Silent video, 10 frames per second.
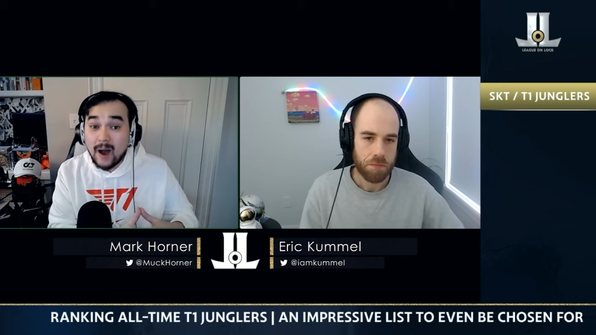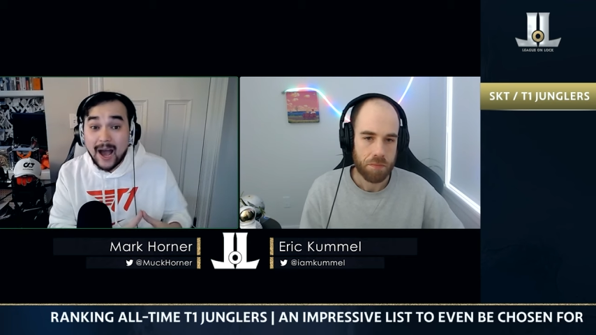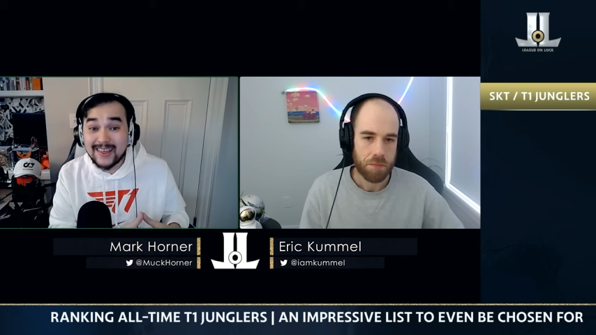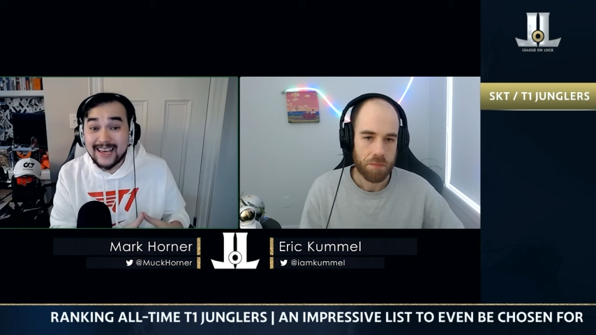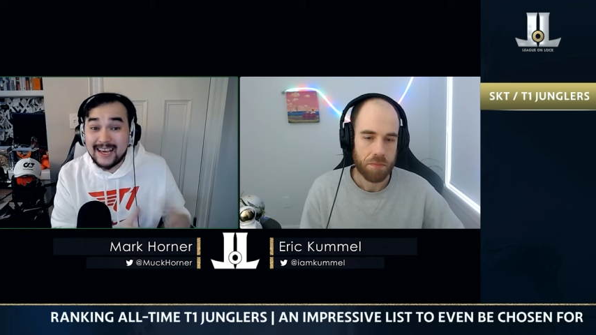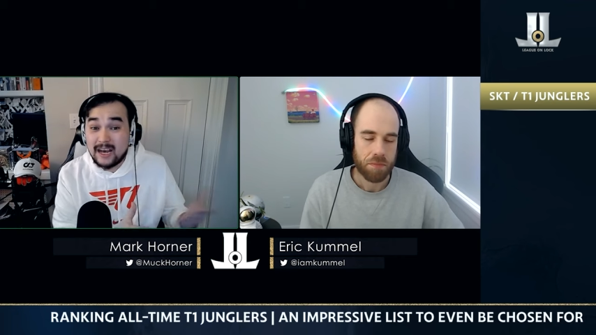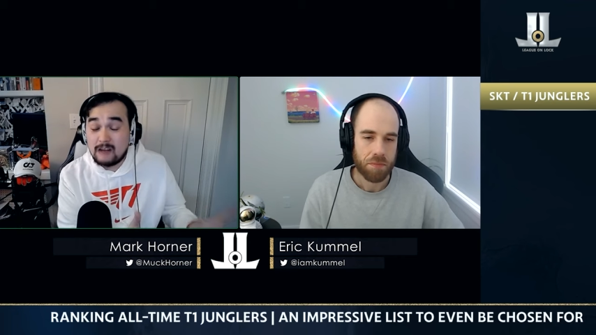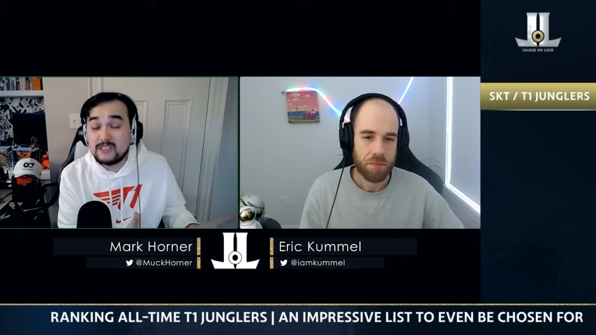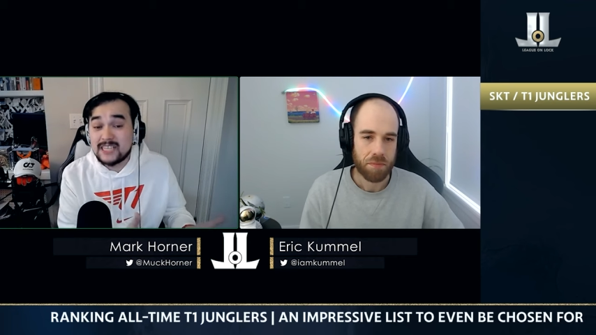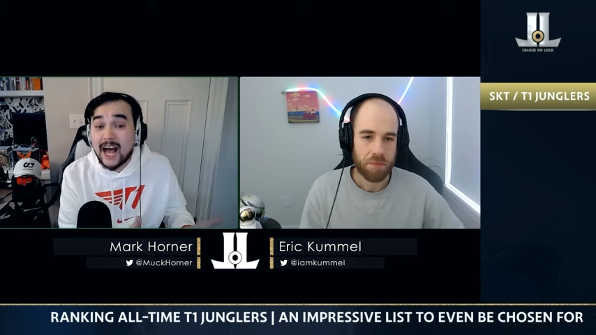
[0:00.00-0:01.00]
Speaker 1: I think
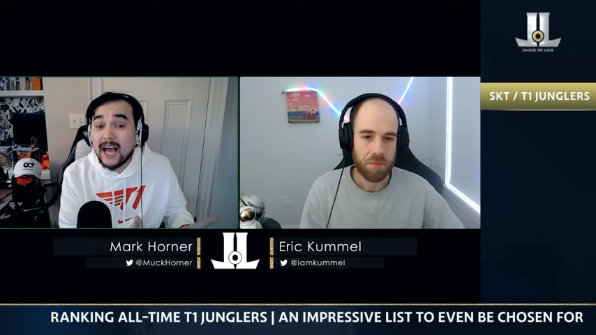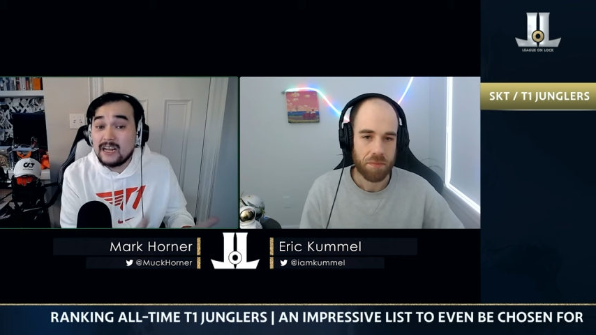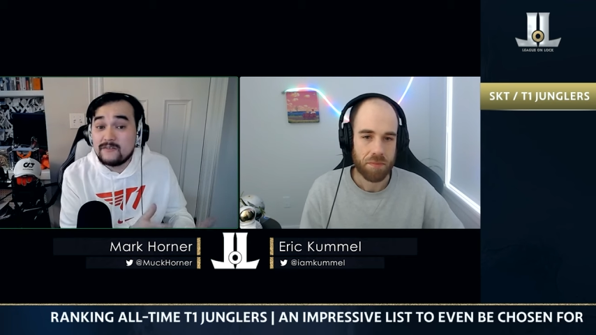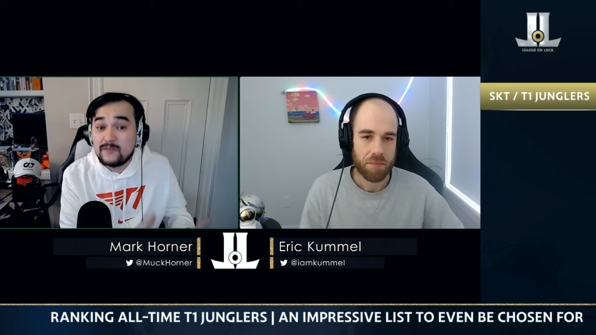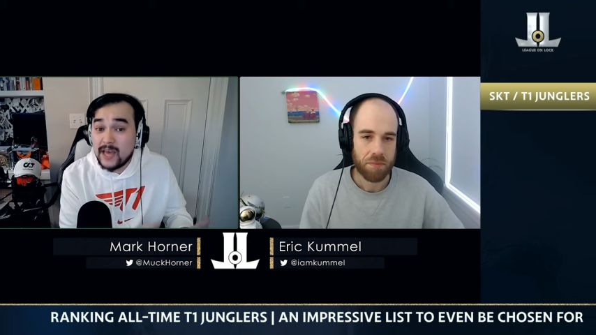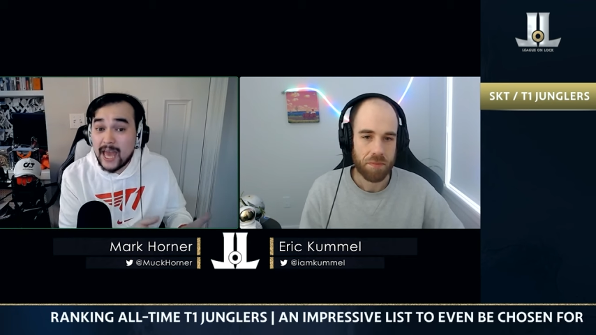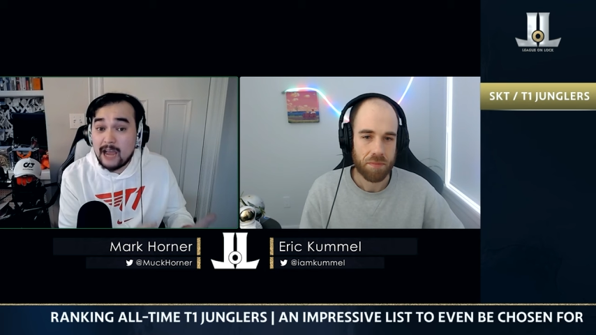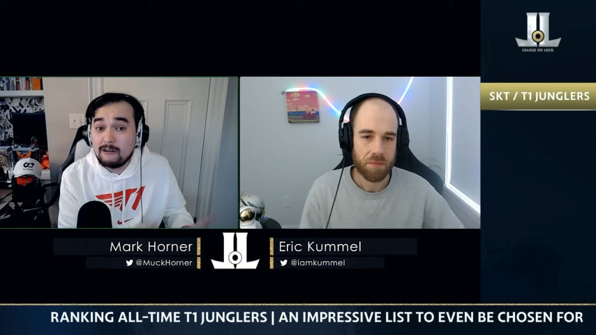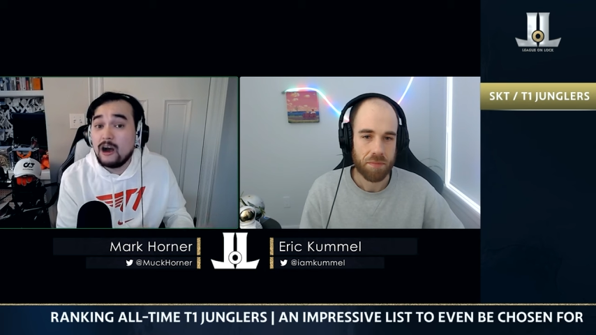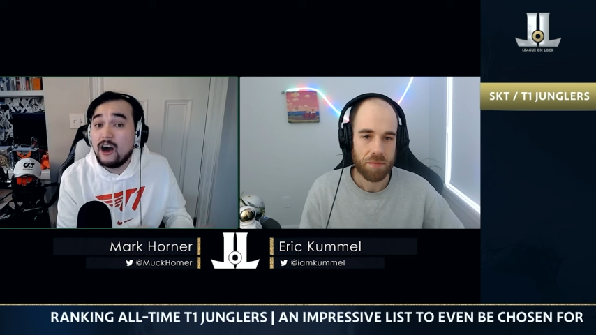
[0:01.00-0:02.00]
outside of the
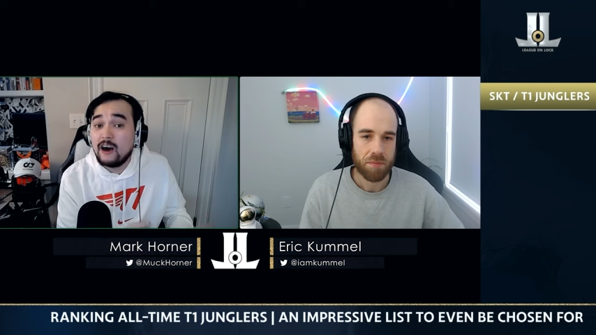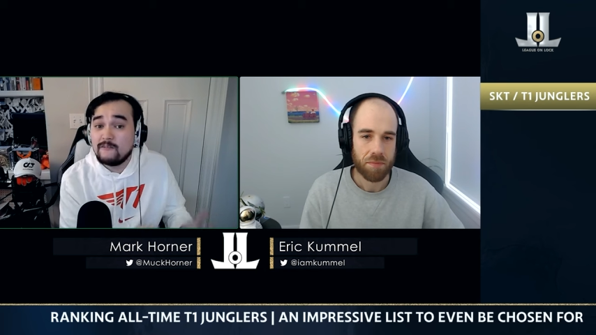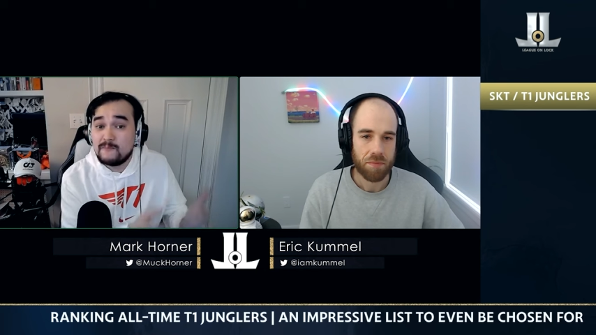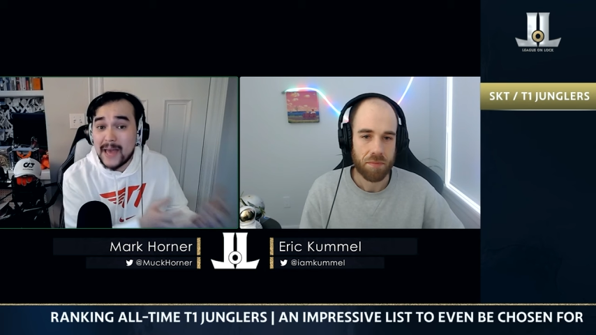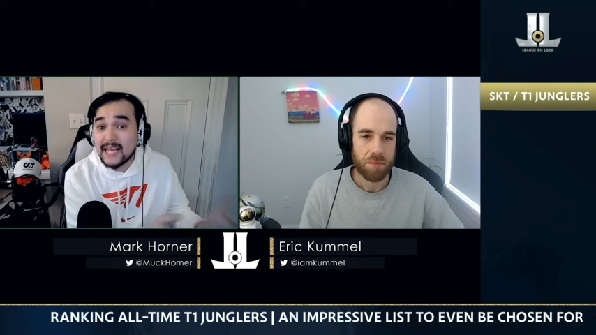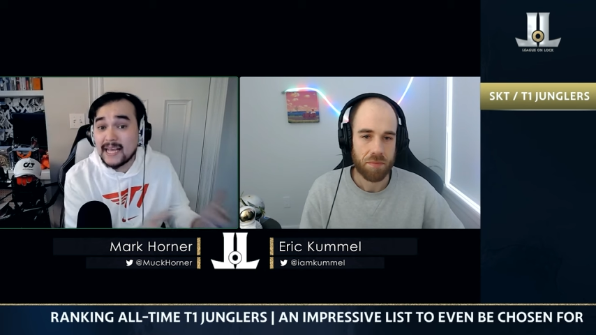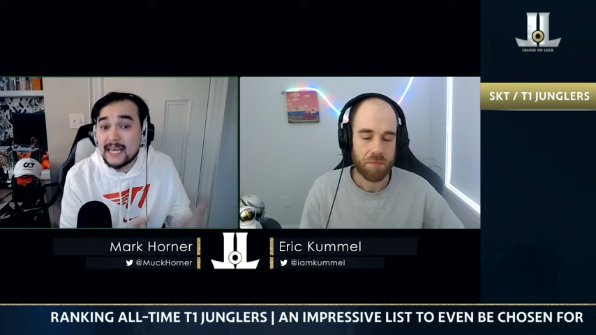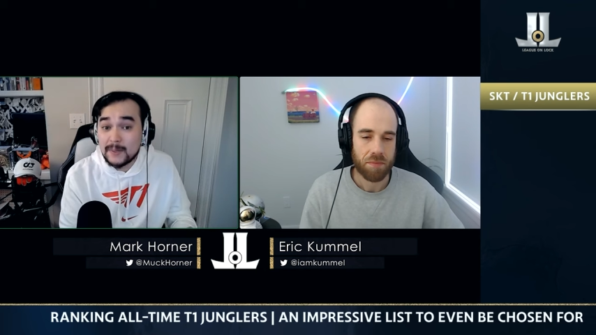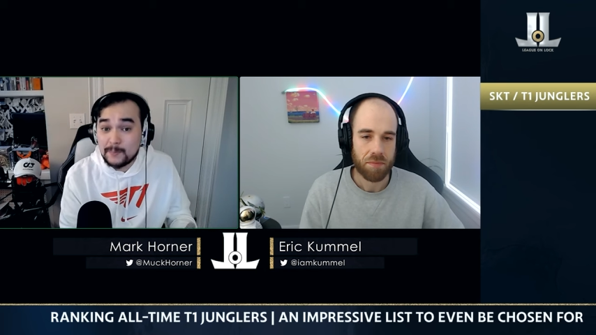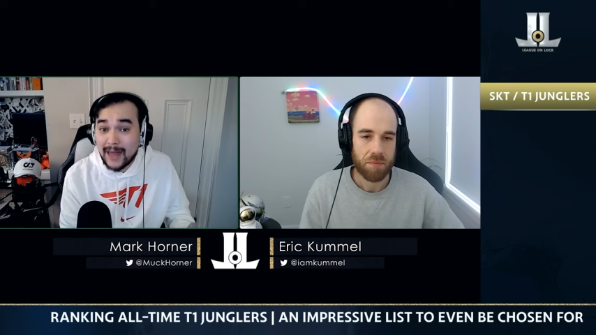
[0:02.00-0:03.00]
era of
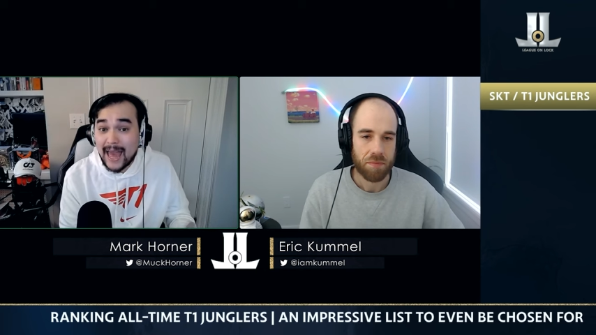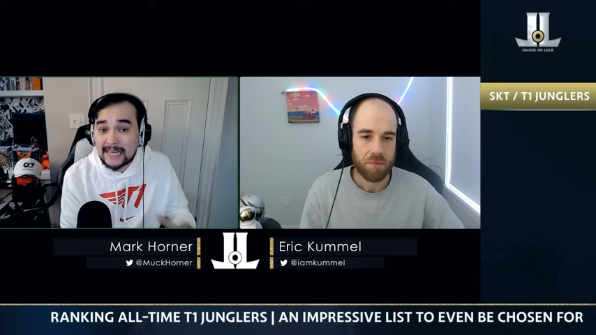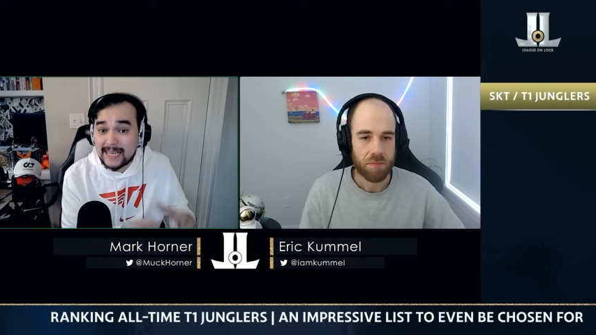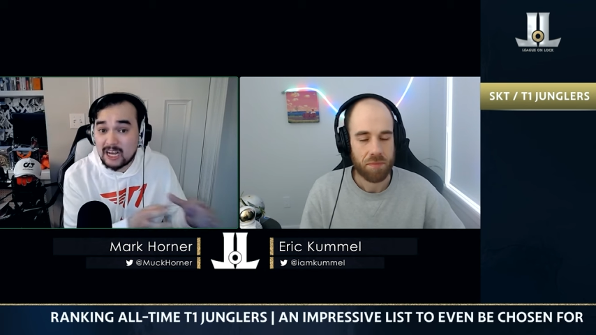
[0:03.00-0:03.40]
Bengi and Blank,